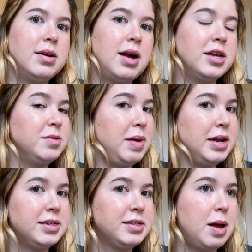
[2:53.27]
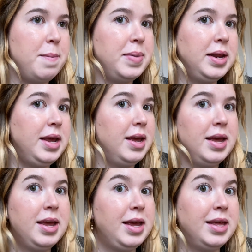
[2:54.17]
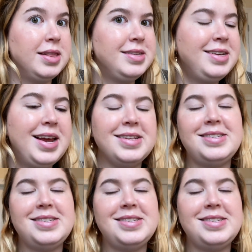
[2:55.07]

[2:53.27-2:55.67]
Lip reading: cosmetics company in the States.